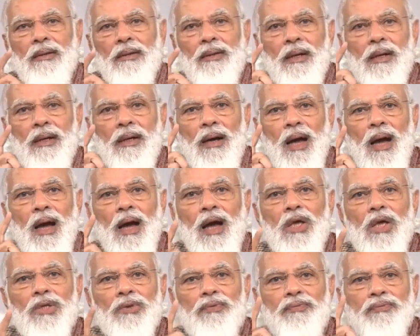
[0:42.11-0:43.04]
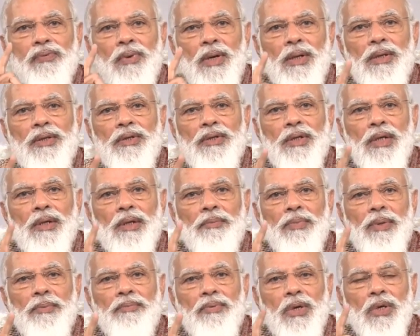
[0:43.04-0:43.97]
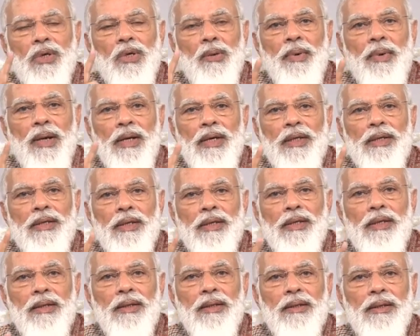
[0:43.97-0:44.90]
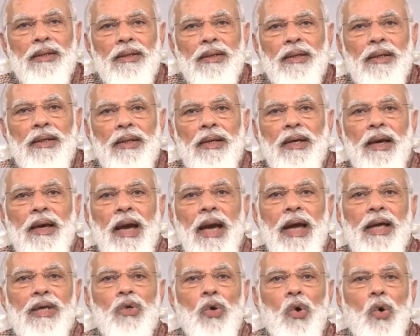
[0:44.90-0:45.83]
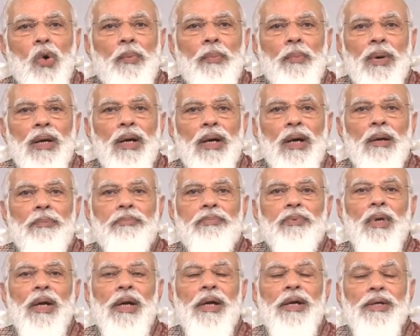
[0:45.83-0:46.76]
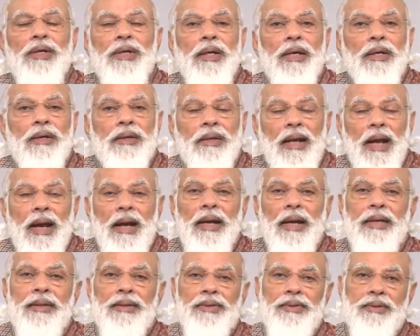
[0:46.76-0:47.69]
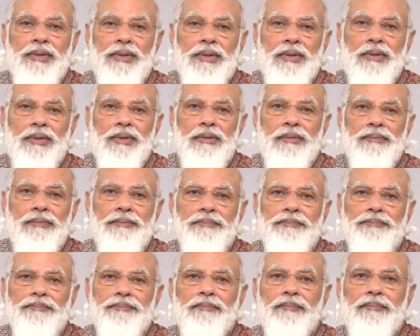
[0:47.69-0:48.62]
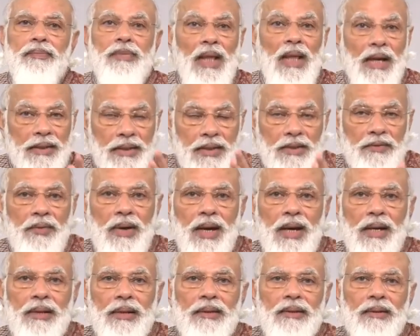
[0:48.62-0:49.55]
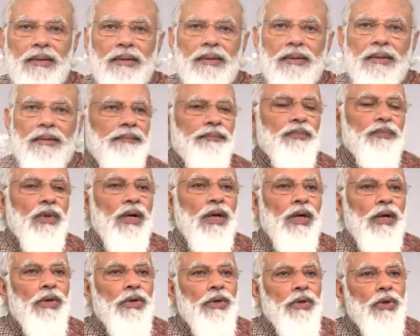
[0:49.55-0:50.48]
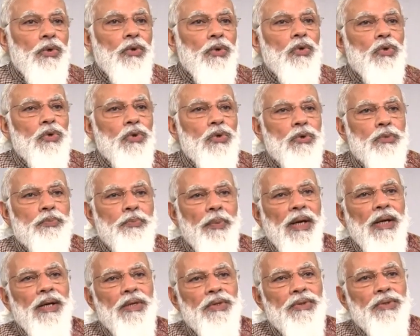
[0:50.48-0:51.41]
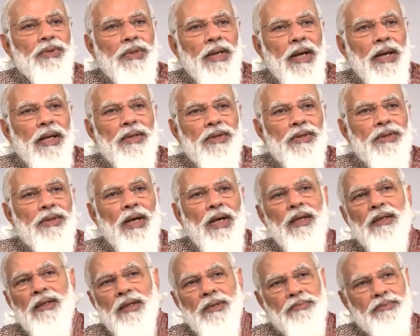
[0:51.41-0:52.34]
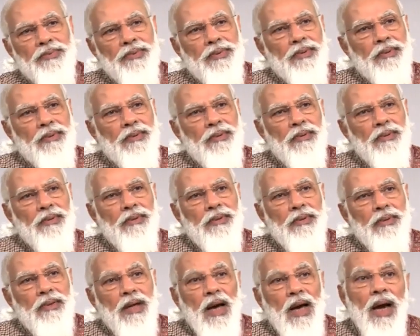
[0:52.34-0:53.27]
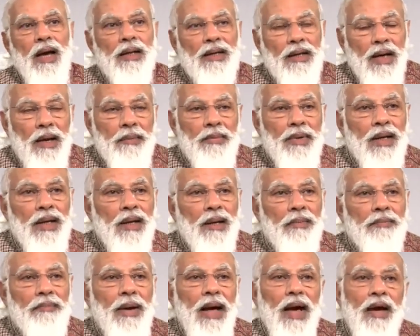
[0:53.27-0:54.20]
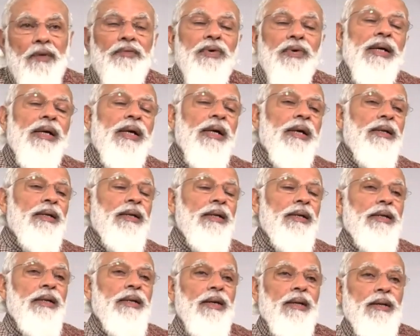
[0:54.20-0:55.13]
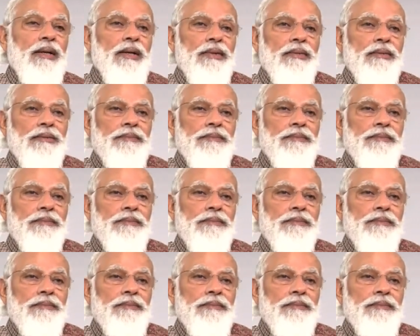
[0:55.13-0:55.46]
the last frontier before humanity has opened up to Indian talent. That is why new space tech startups are coming up every day in India.